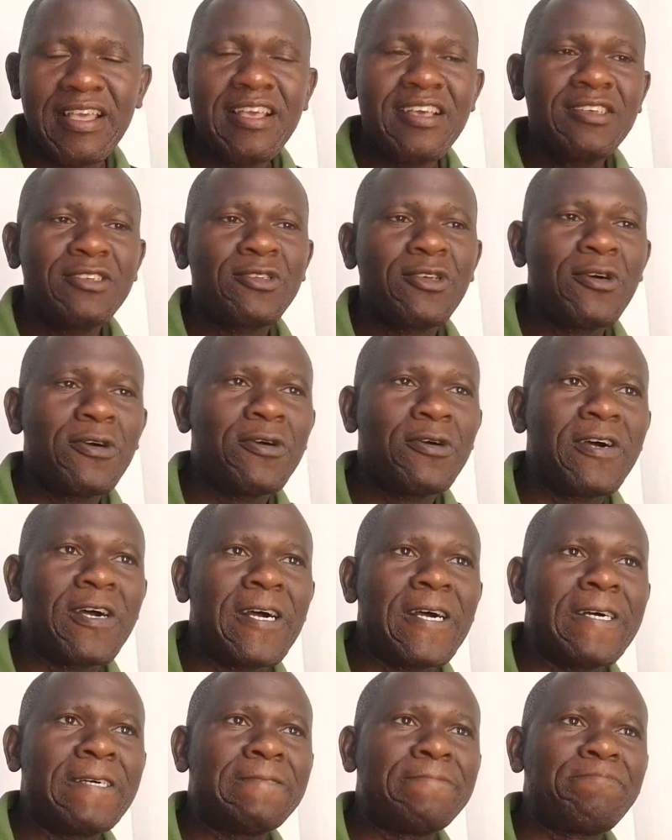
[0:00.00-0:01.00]
So
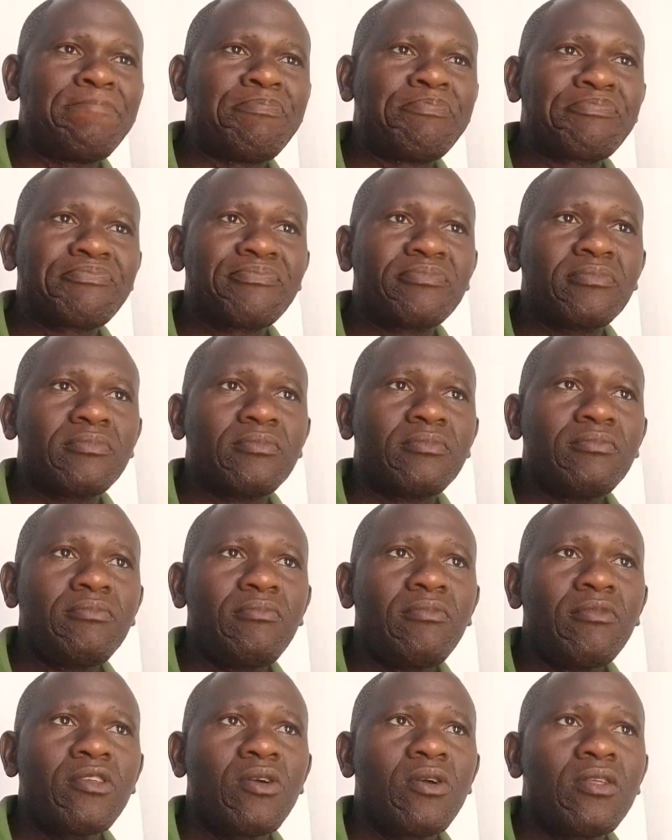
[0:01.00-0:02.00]

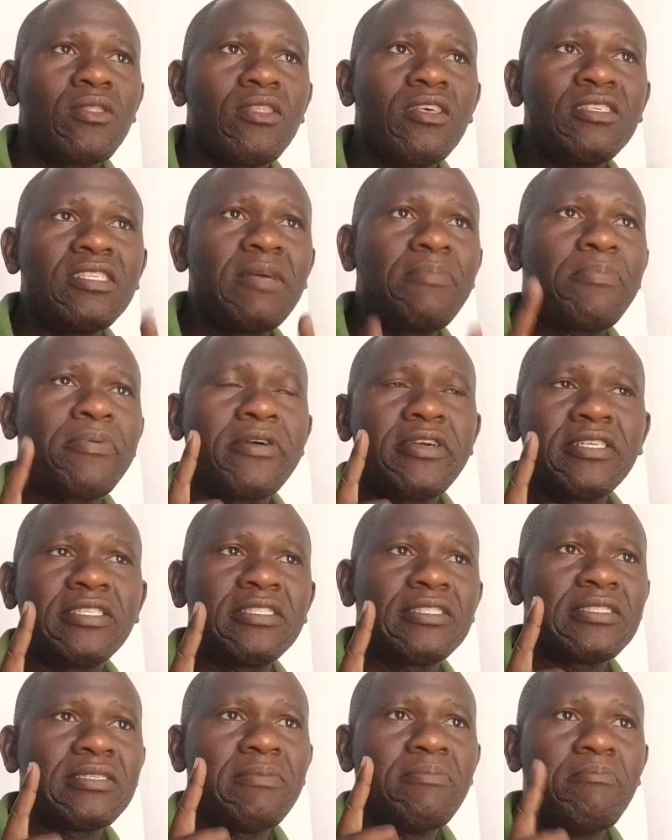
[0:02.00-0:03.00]
this is the point.
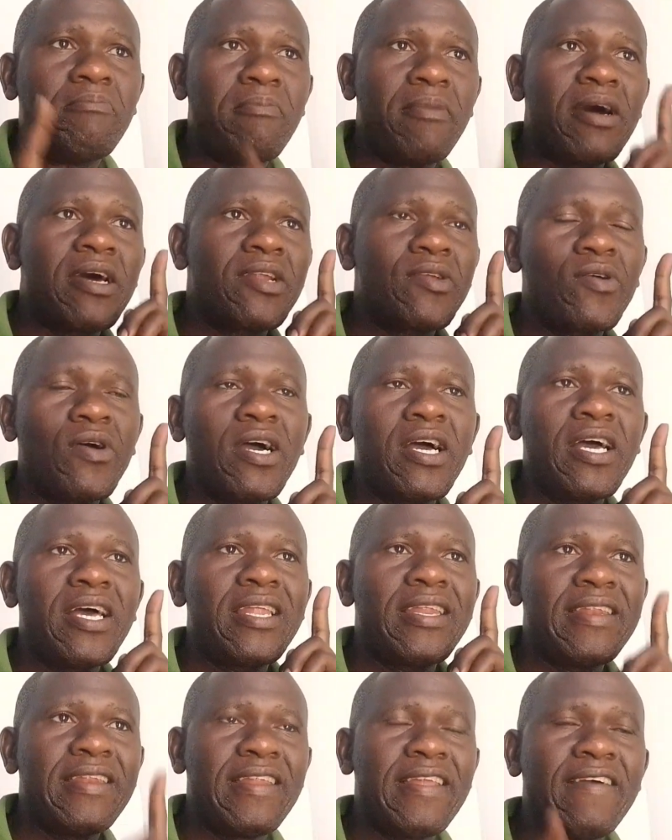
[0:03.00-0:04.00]
Marwa
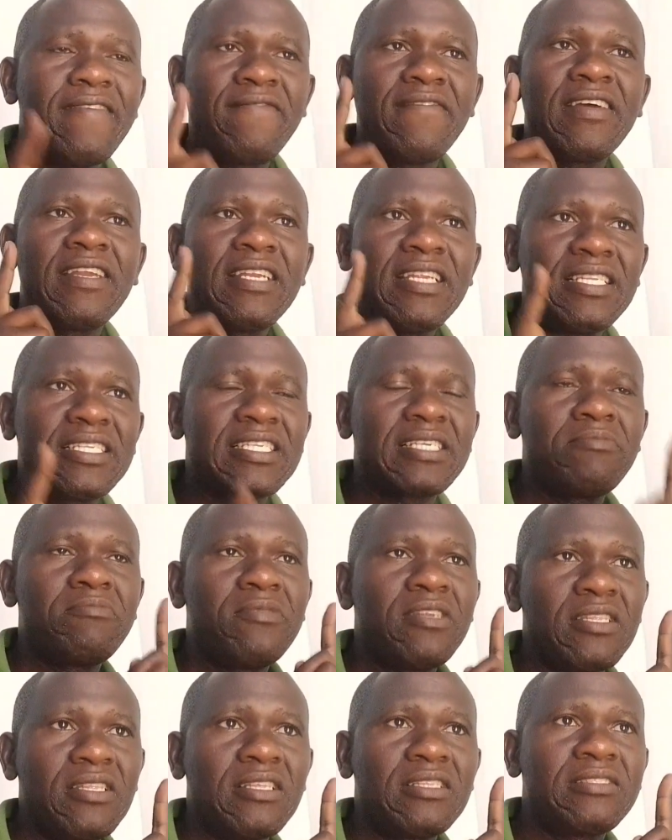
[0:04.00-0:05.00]
never
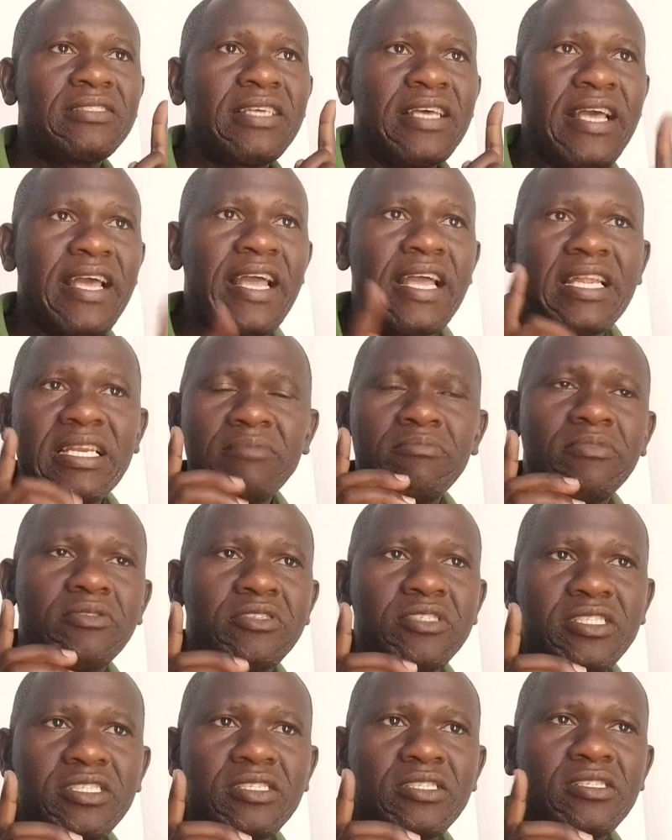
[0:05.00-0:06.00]
discriminated
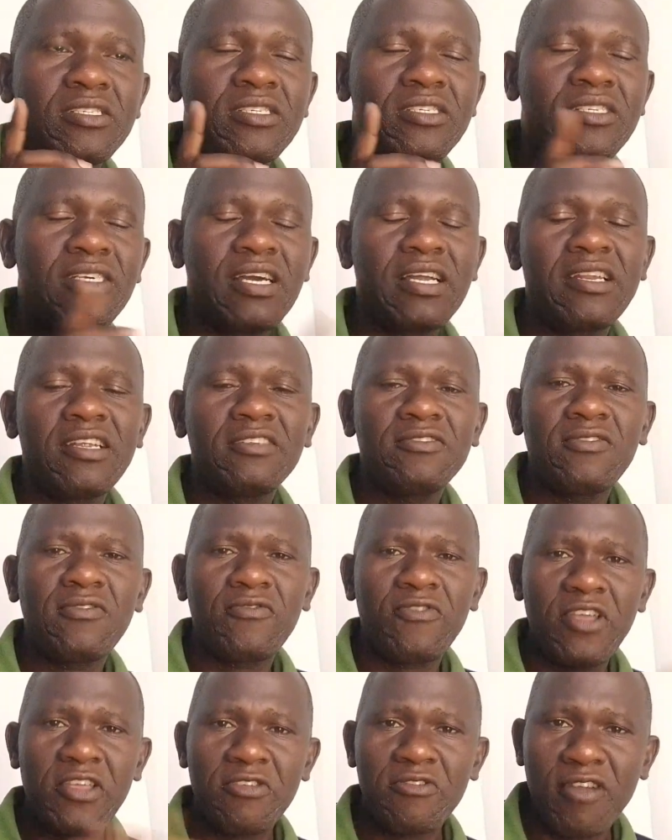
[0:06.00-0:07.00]
anybody, regardless of
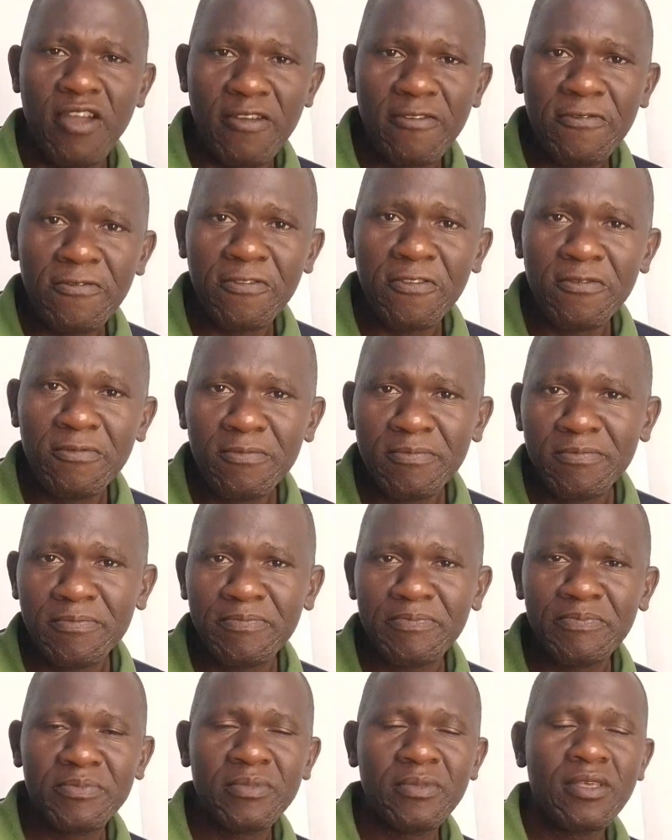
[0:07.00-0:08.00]
where you come from,
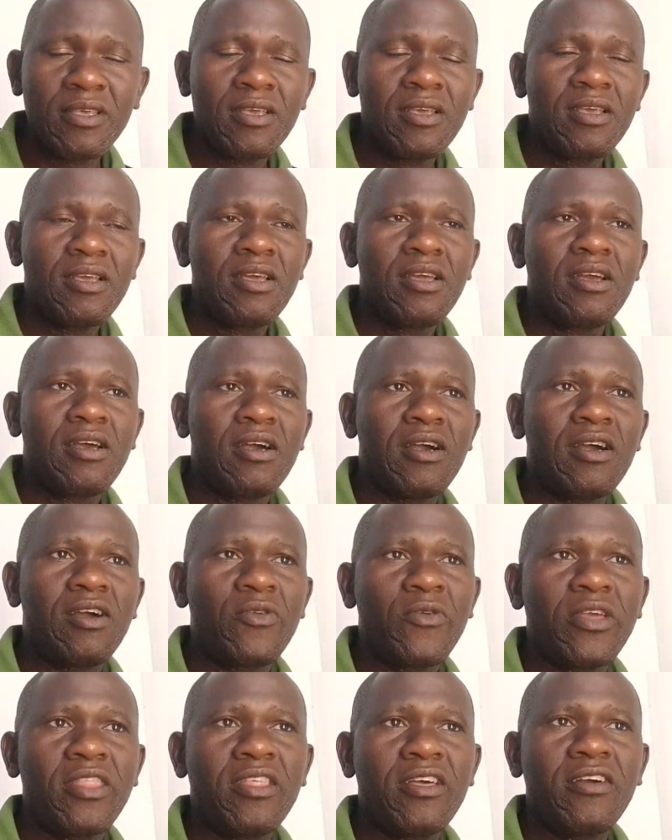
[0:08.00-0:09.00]

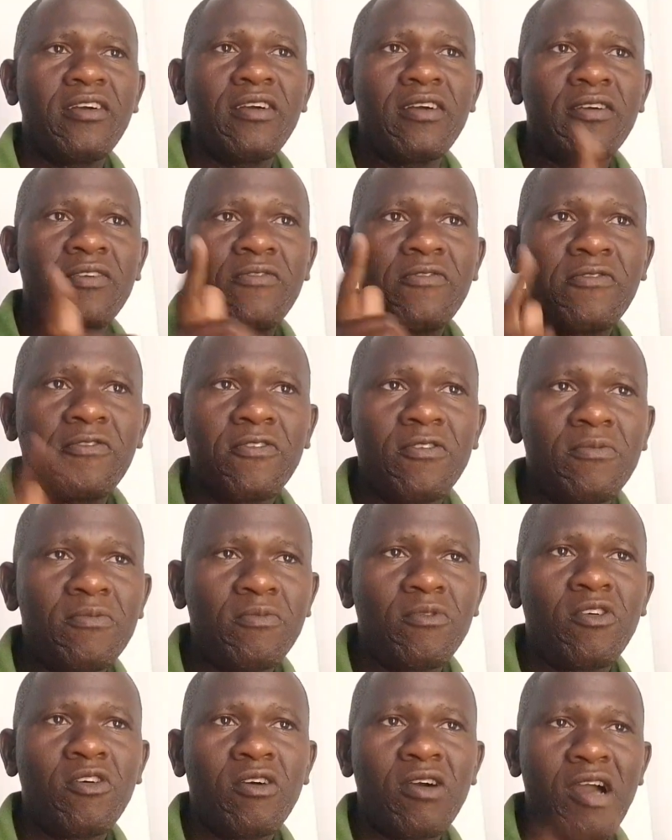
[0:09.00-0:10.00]
whether from
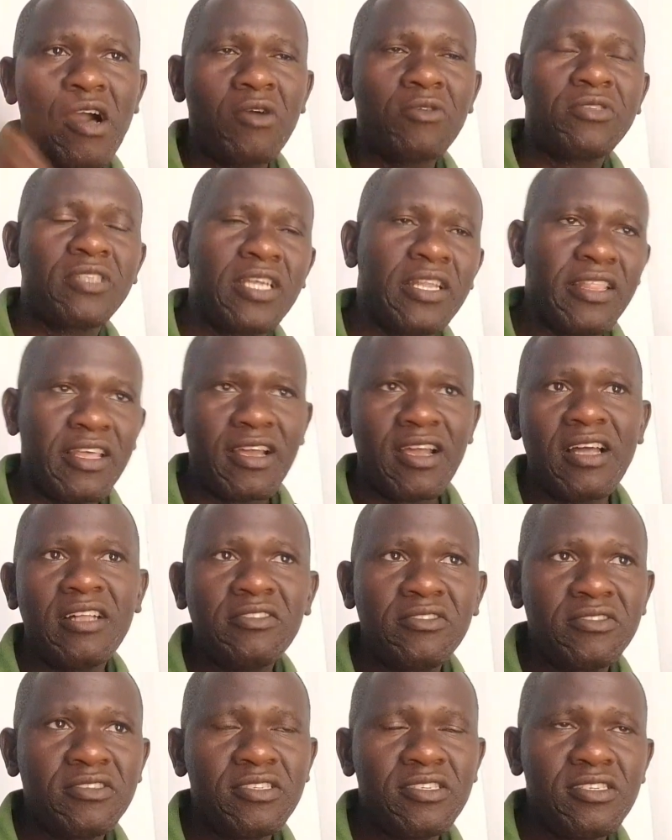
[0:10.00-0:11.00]
or outside the
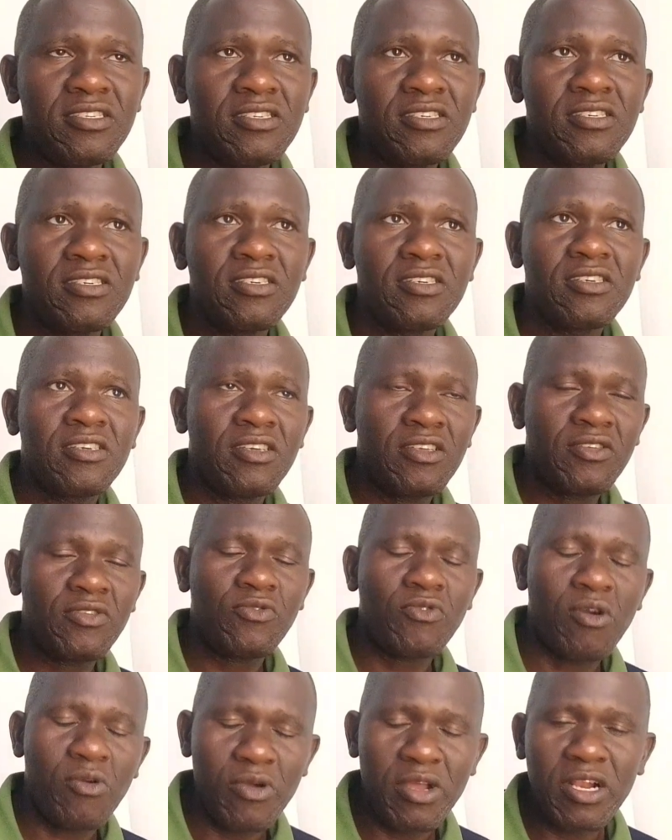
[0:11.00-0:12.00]
country. You
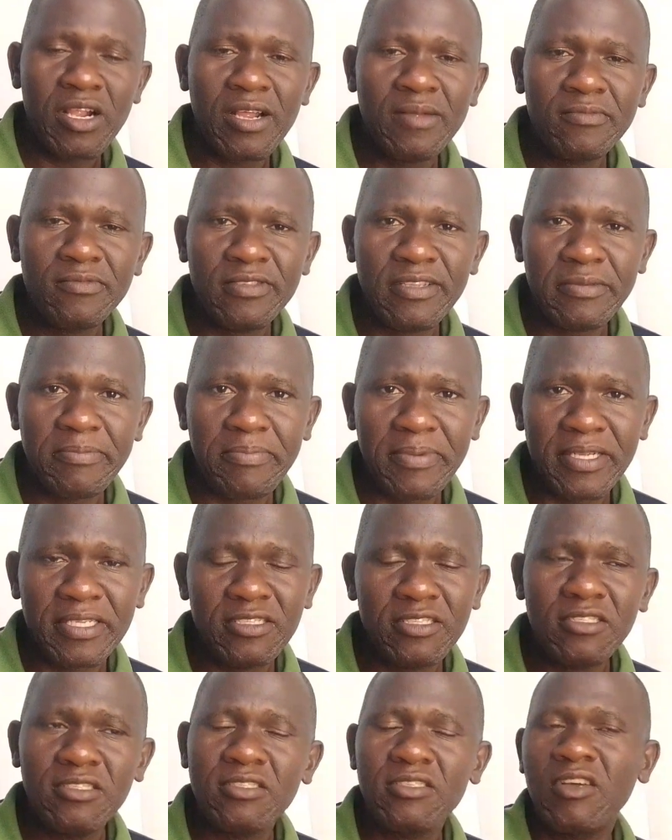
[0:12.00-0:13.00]
were welcome to the
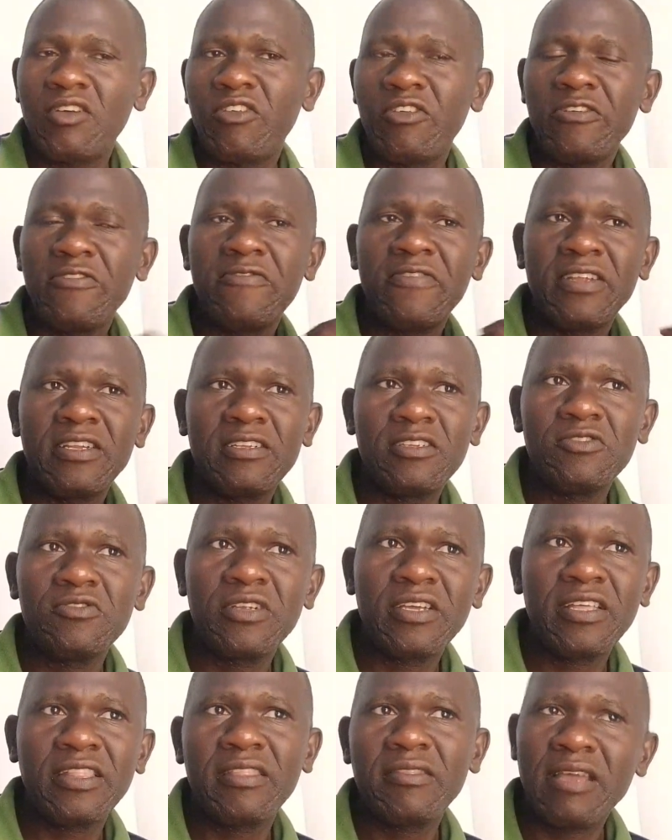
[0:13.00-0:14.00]
party, or even
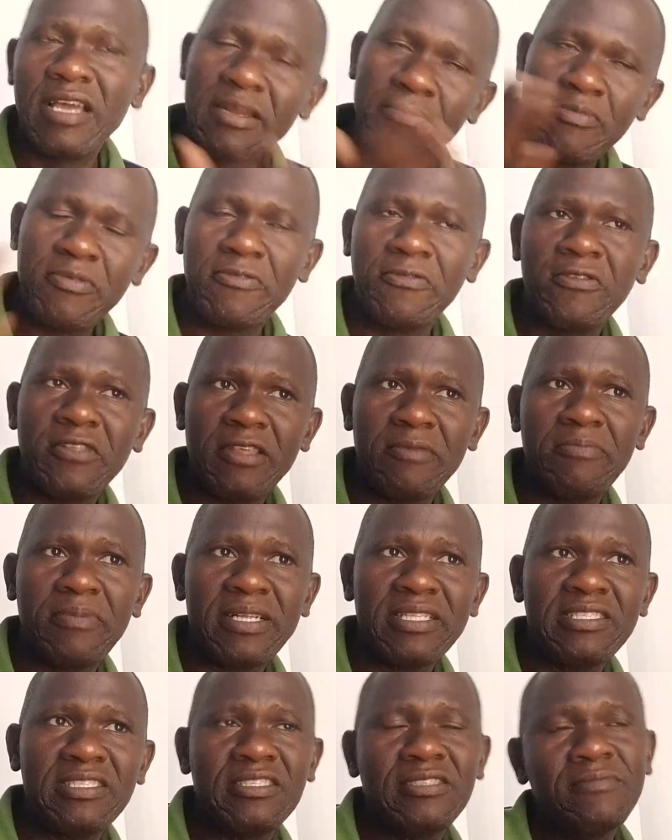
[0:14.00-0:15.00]
during and before the
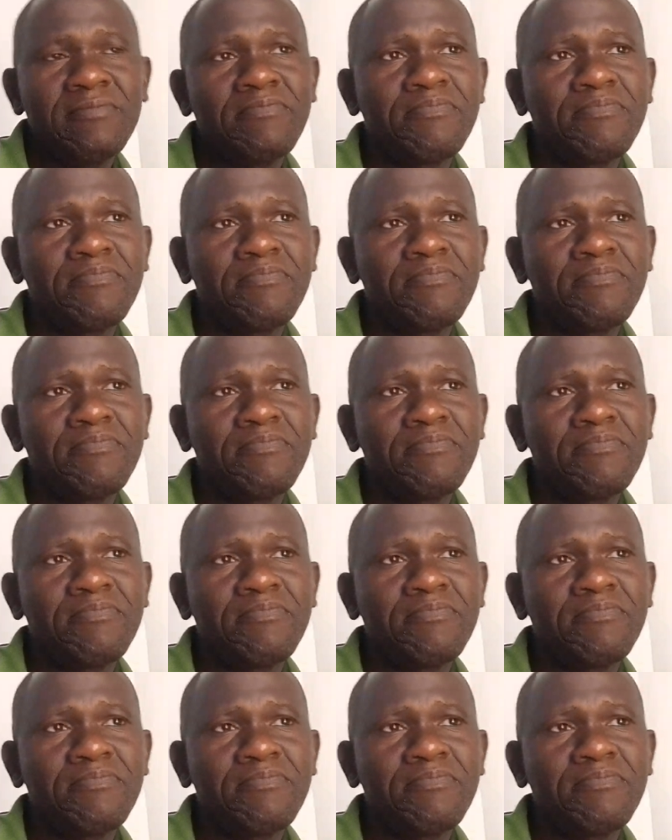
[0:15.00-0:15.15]
party.